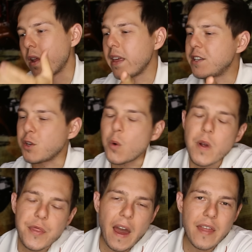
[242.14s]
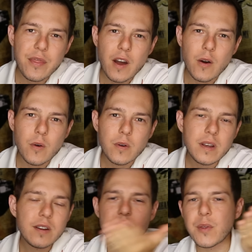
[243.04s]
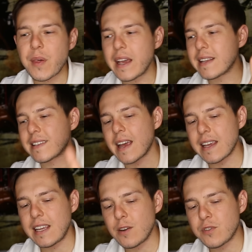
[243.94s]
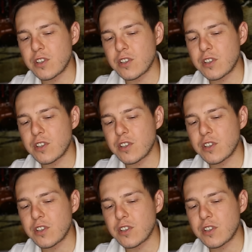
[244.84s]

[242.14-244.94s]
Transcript: What do they do with that though? Here's the thing, it's like, you know,